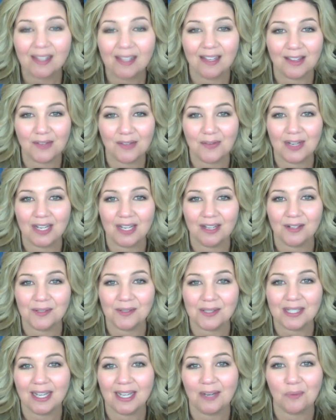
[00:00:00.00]
and the
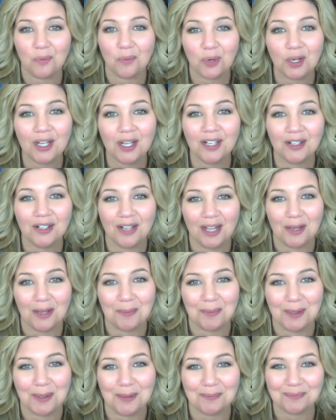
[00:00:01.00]
videos, and we're here to help
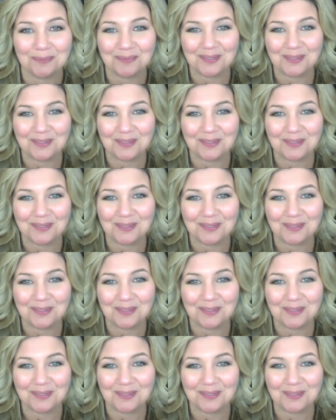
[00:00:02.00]
you.